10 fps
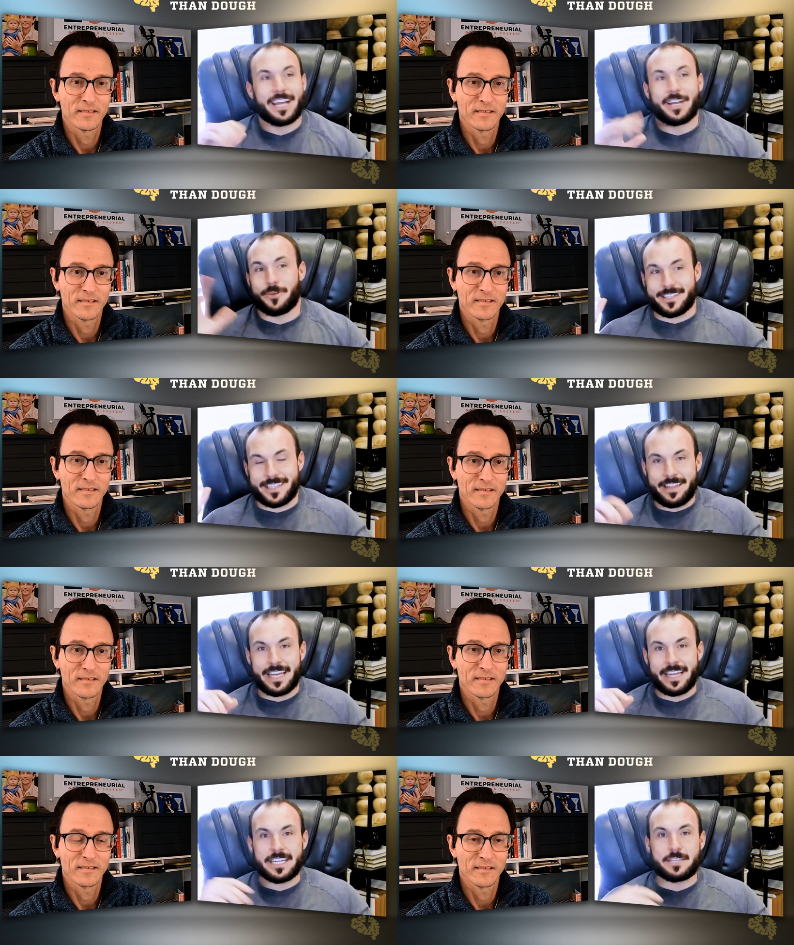Speaker 1: anyways, that,
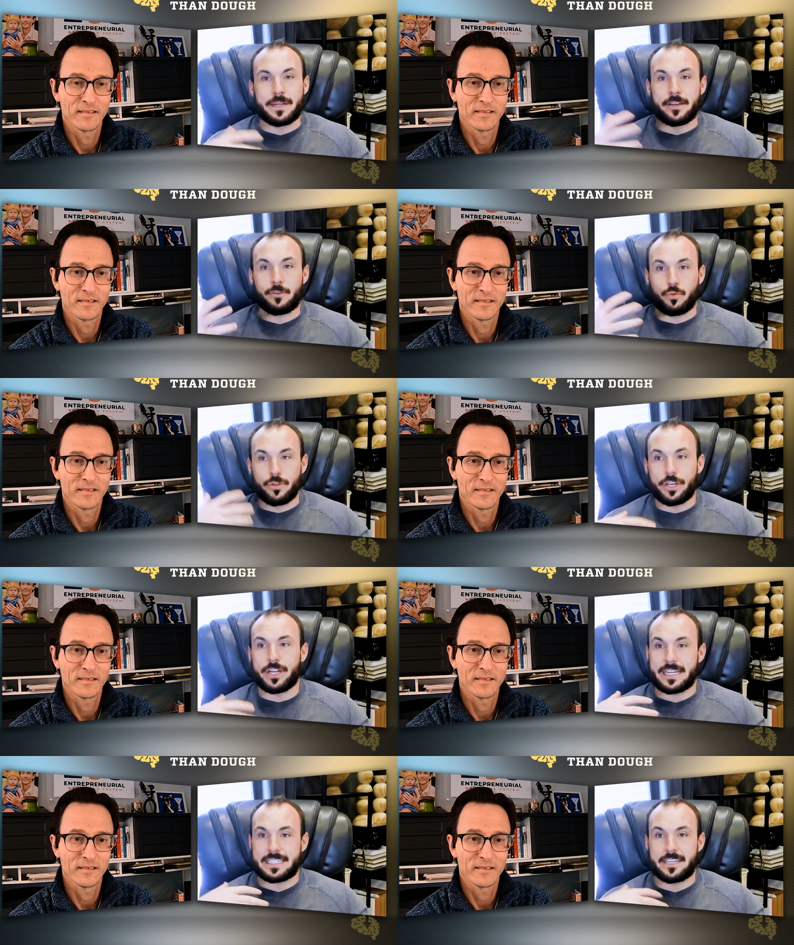that, that's been a really
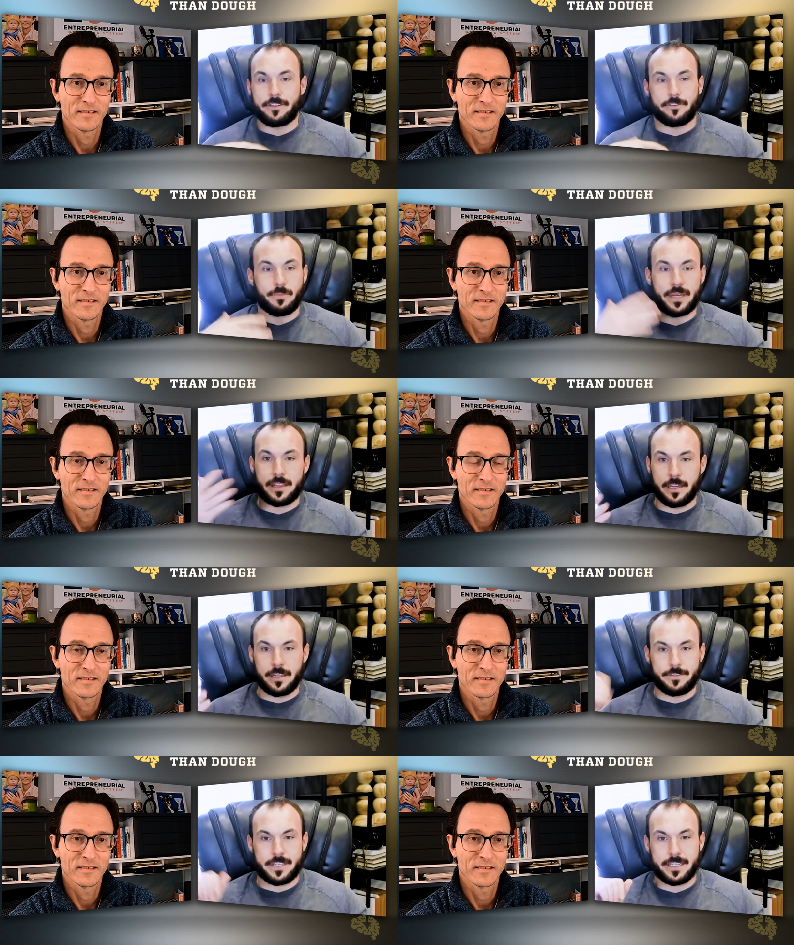good activity for me.
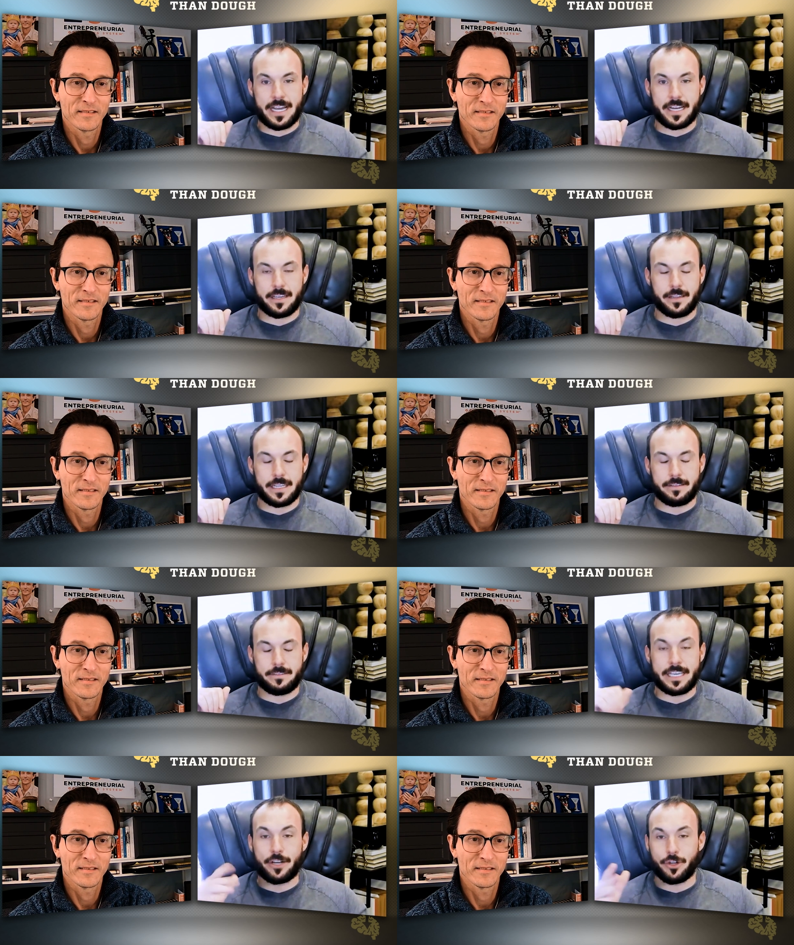love to kind of
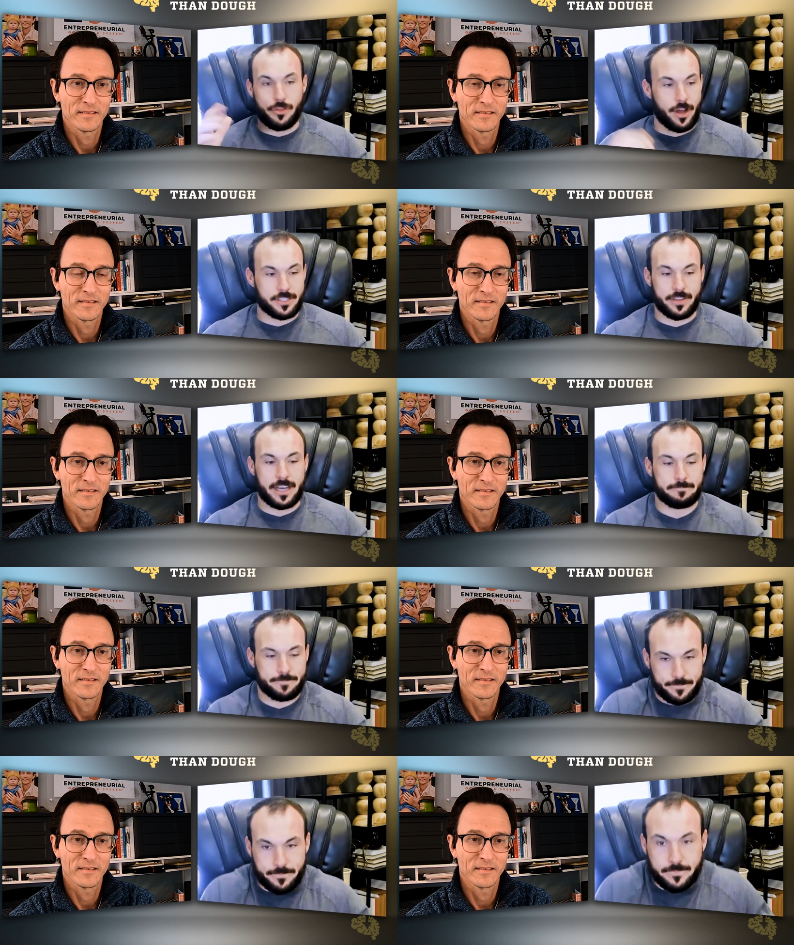hear your thoughts on
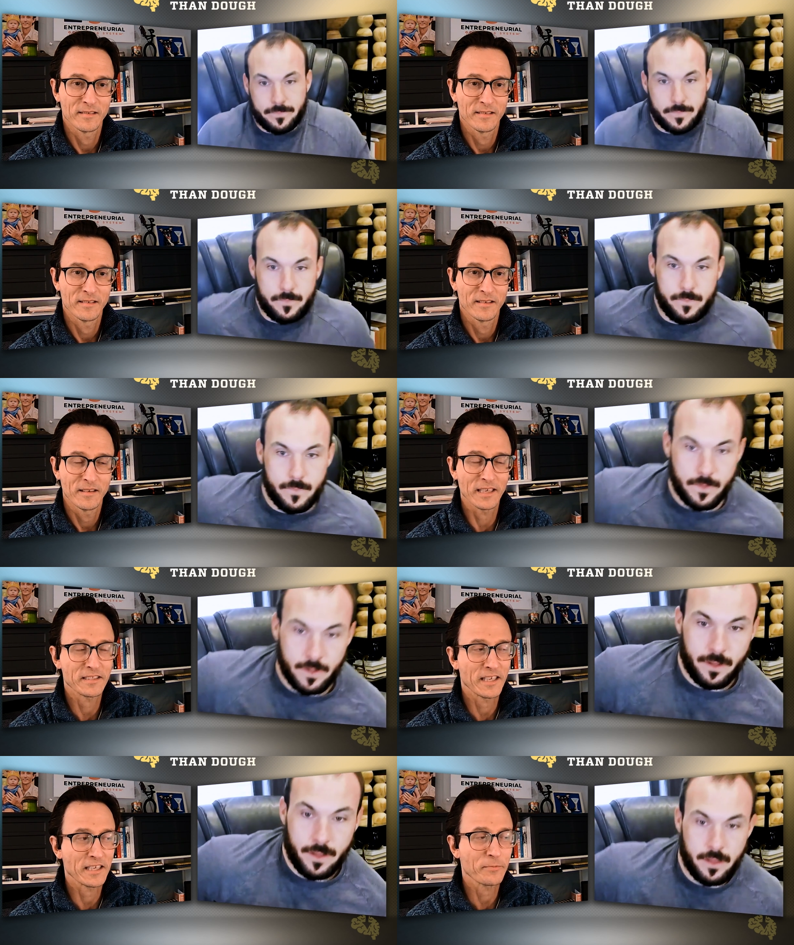that.
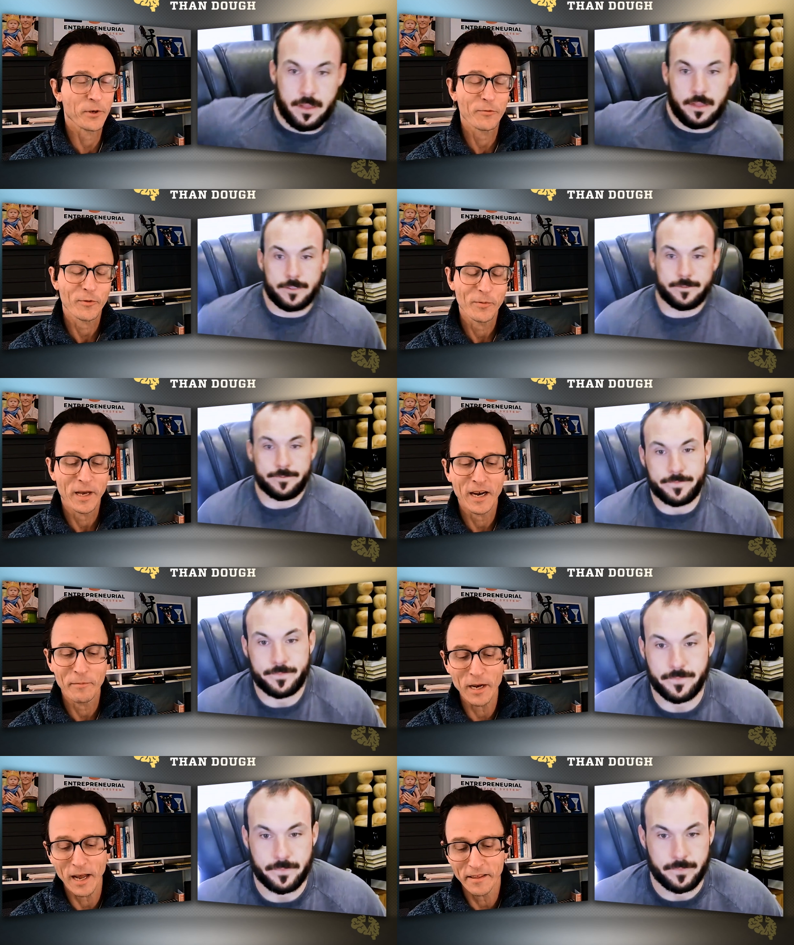
Speaker 2: That that's beautiful, man. I
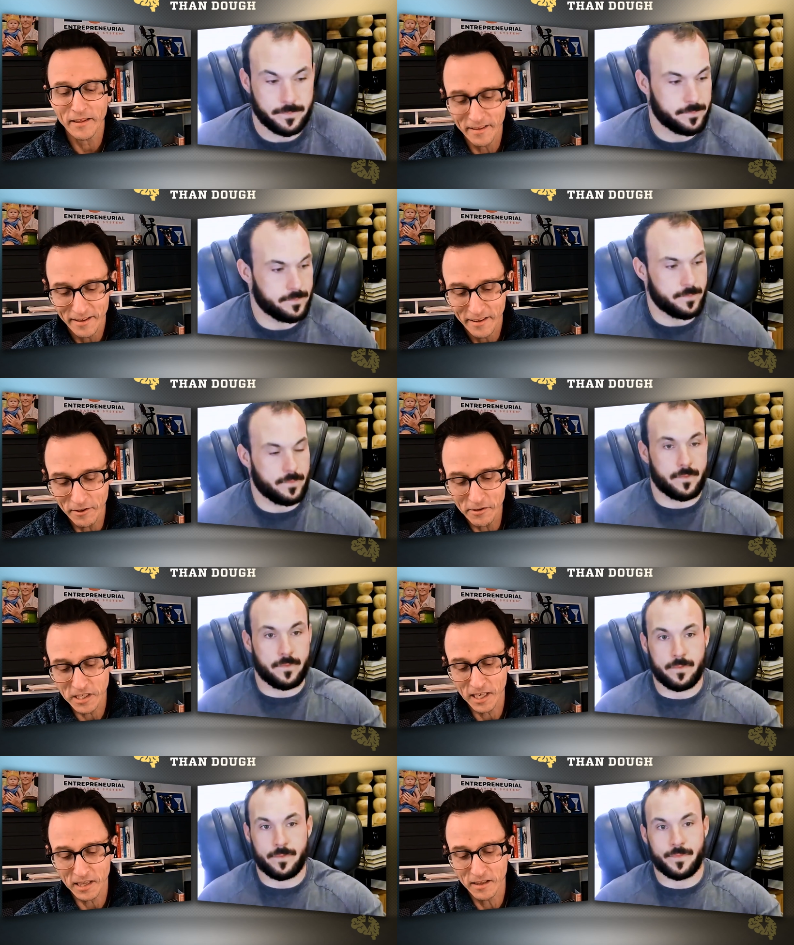mean, I, you
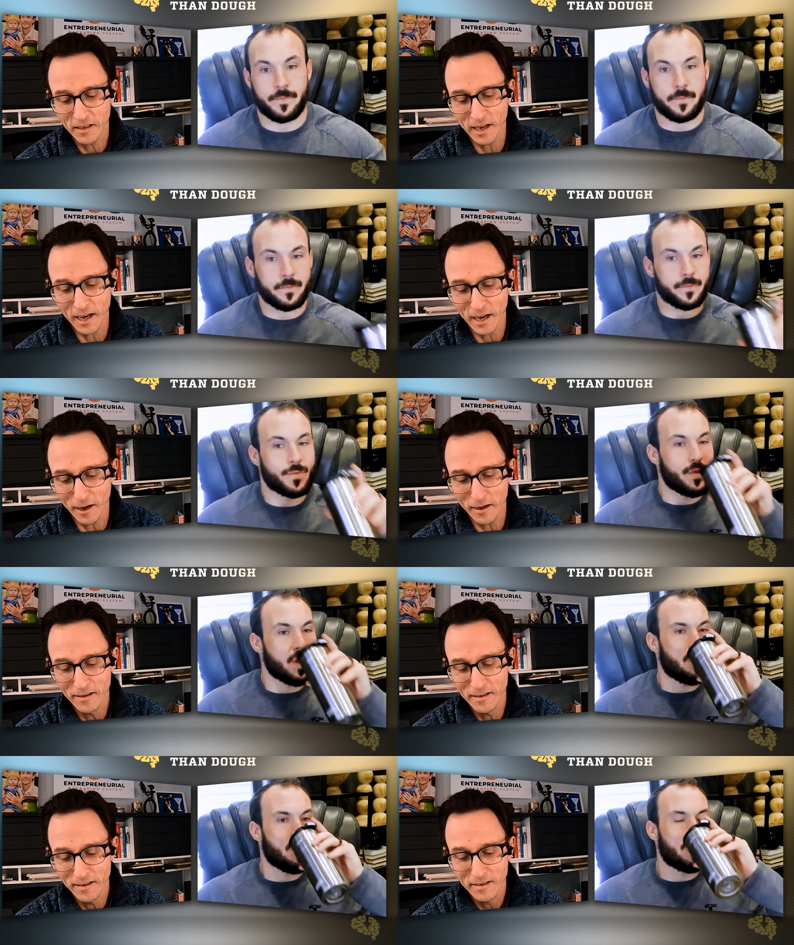just hit, uh,
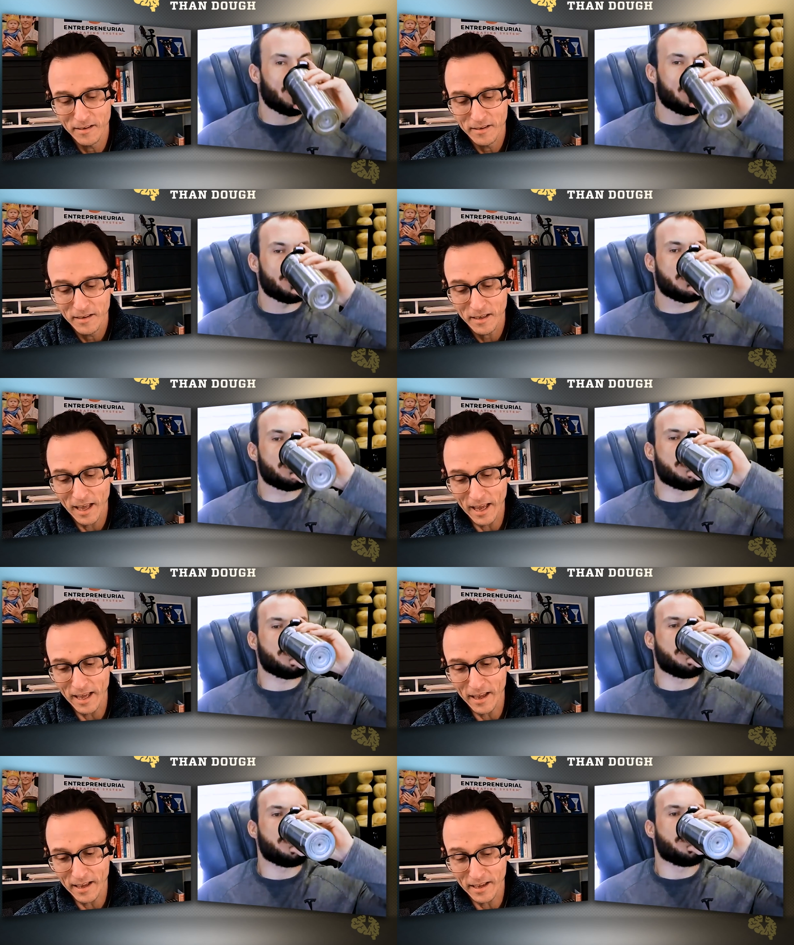
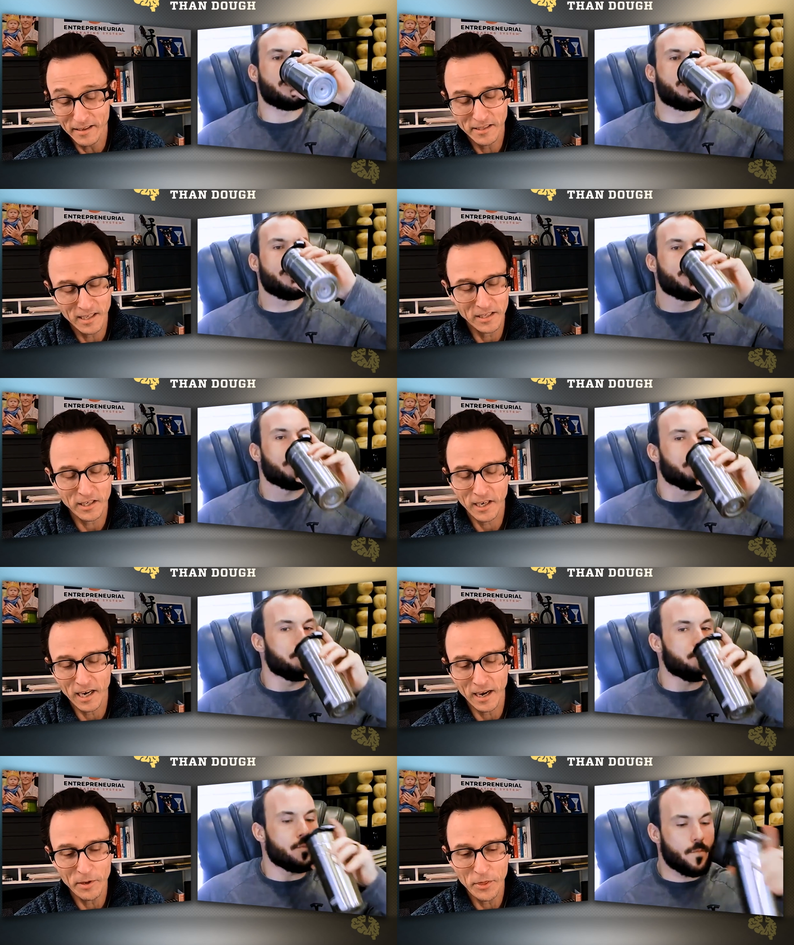a, such a
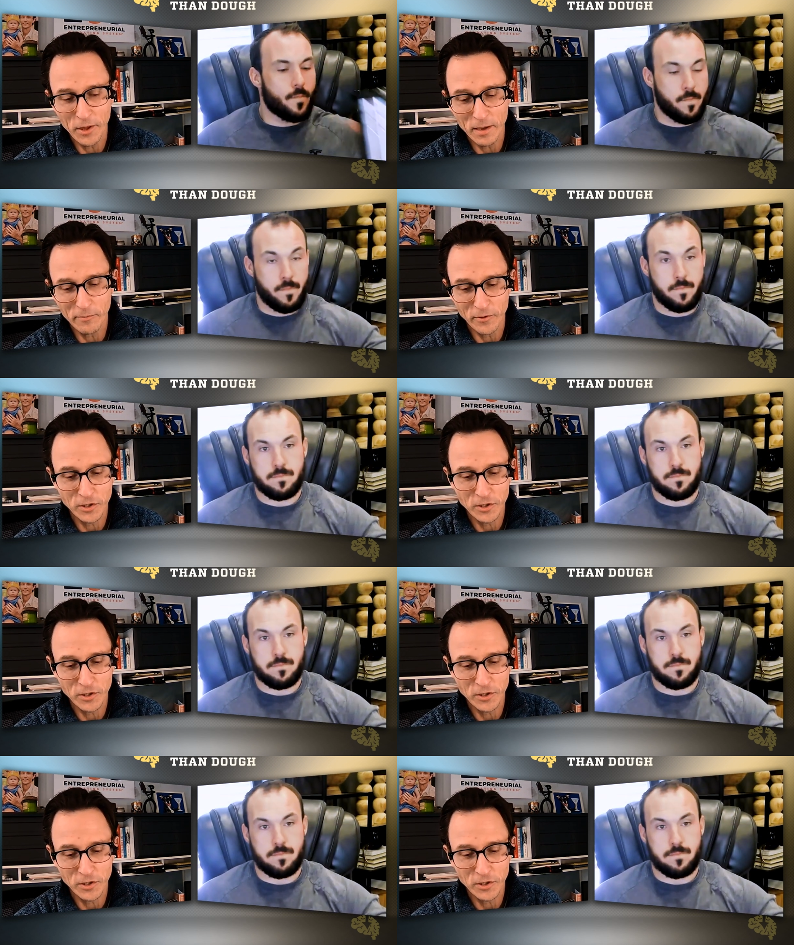common theme for